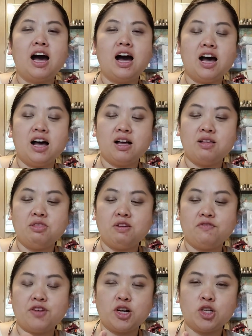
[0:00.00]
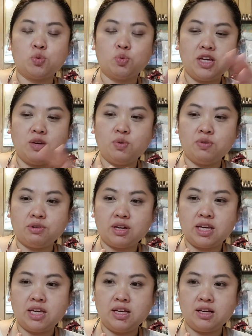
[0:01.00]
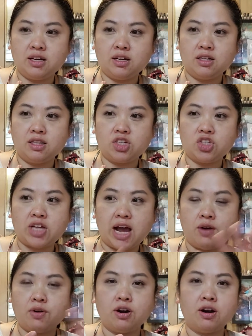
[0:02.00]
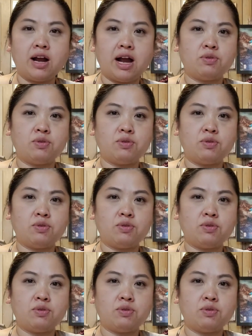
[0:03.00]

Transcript: Uh, the first week we were here, the shower,